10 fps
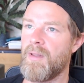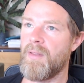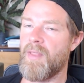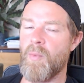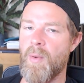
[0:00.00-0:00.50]

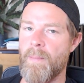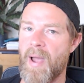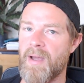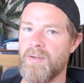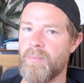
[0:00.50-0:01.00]
They weren't
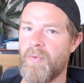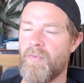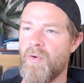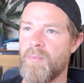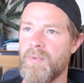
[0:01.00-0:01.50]
bad on
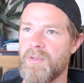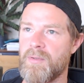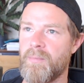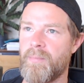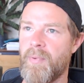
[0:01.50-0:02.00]
performance,
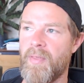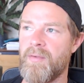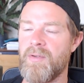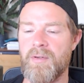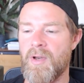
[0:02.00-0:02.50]
but they're
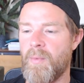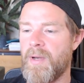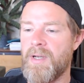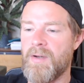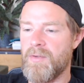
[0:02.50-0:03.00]
nowhere
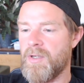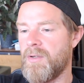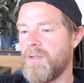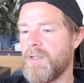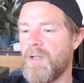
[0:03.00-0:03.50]
near as good
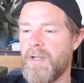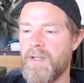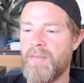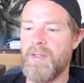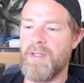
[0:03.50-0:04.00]
as like
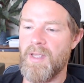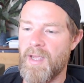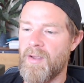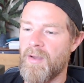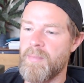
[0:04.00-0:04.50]
the
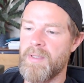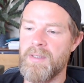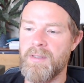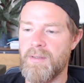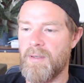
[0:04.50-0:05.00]

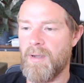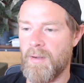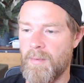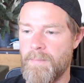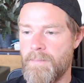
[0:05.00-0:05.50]
AIB
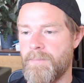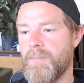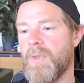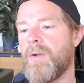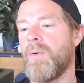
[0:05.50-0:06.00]

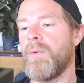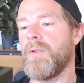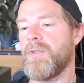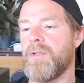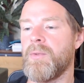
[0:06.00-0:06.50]

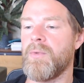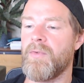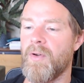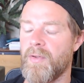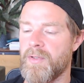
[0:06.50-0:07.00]
coolers that you would have
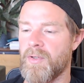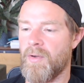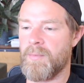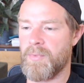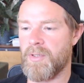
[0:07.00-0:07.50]
got at the
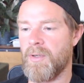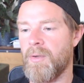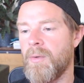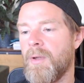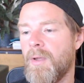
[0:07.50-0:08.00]
time.
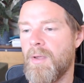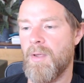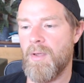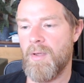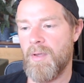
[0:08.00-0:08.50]
So,
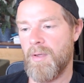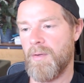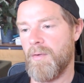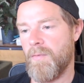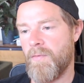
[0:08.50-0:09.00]

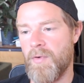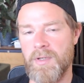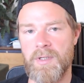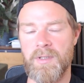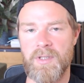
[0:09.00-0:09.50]
for
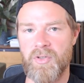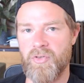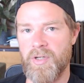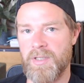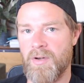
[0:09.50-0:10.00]
instance, a
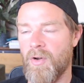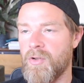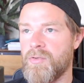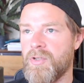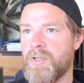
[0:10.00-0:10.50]
Strix card
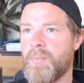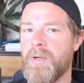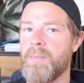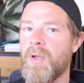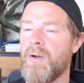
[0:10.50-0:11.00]
or a
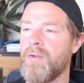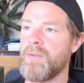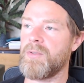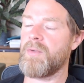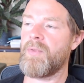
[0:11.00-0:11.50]
Supreme card
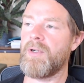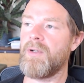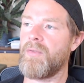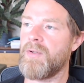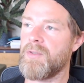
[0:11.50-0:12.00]
or something
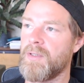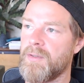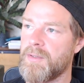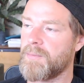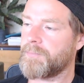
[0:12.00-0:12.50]
along those lines.